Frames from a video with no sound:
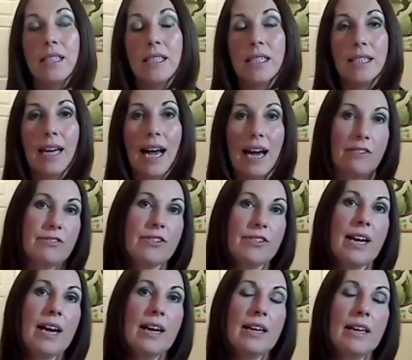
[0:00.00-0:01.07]
to have
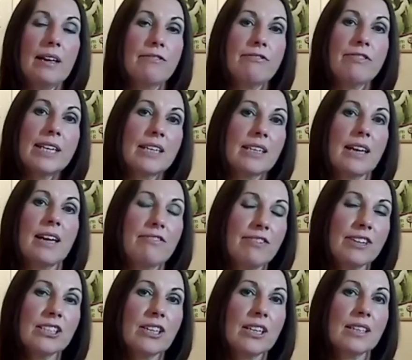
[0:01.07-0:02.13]
that
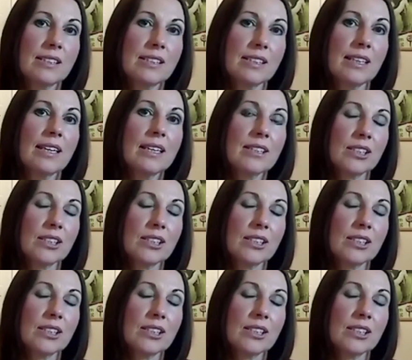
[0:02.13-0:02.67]
efficacy,